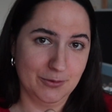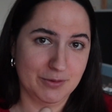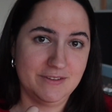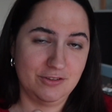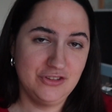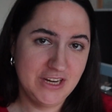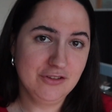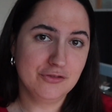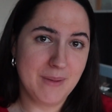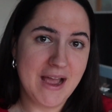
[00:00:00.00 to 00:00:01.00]
or
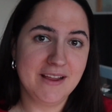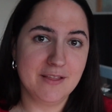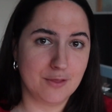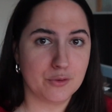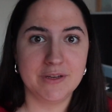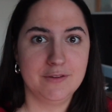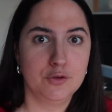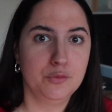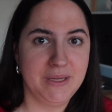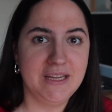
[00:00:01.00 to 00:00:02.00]
change my
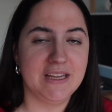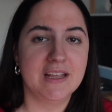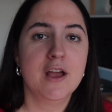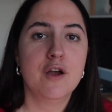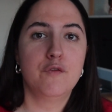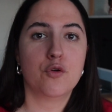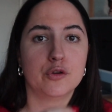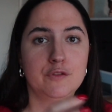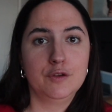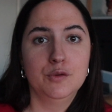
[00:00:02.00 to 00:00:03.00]
32B for
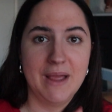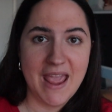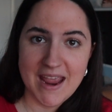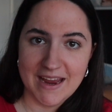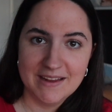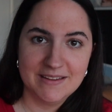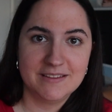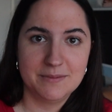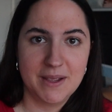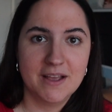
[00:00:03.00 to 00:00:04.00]
2A
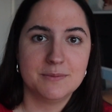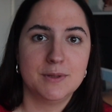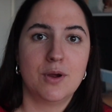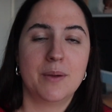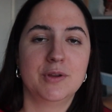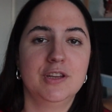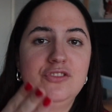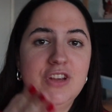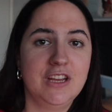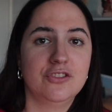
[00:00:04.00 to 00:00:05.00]
next to my husband, or I'm gonna
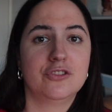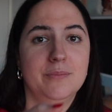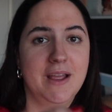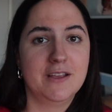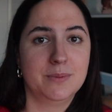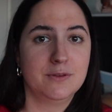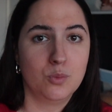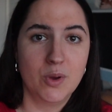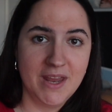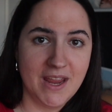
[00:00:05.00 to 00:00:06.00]
change my husband's
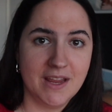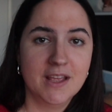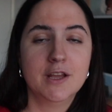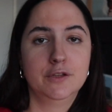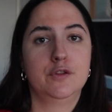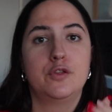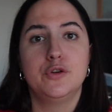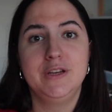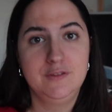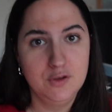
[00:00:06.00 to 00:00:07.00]
1A to
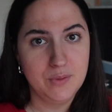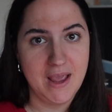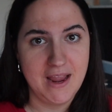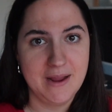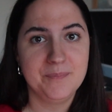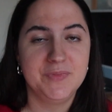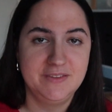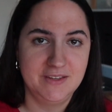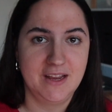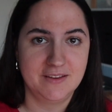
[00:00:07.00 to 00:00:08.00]
32A to
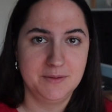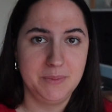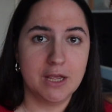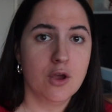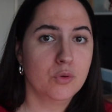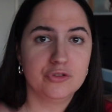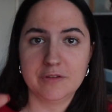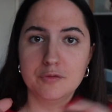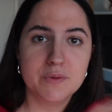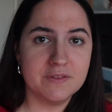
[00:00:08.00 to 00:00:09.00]
sit next to me.
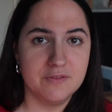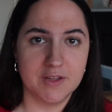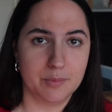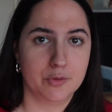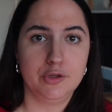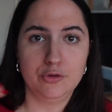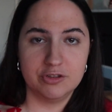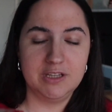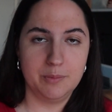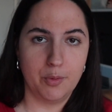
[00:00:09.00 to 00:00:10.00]
Whichever one's available,
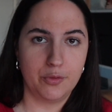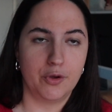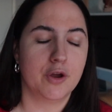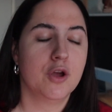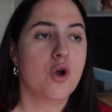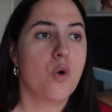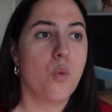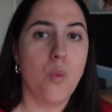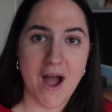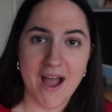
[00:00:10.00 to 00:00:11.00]
usually they both are.
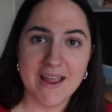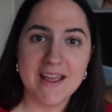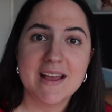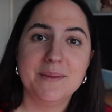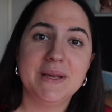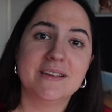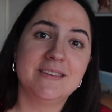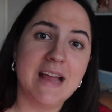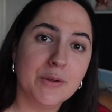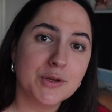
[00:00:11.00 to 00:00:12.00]
Why? Because
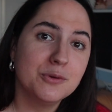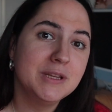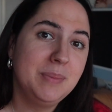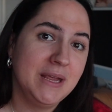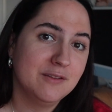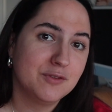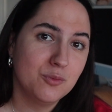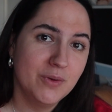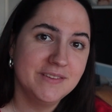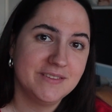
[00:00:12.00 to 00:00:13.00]
now you're only paying for
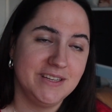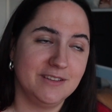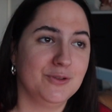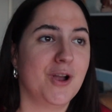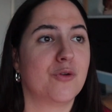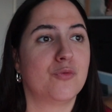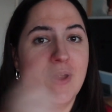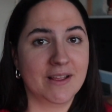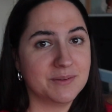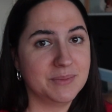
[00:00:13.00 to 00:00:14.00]
one seat. You got
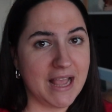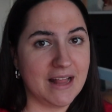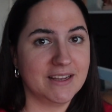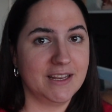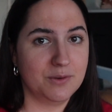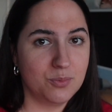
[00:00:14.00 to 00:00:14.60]
randomly allocated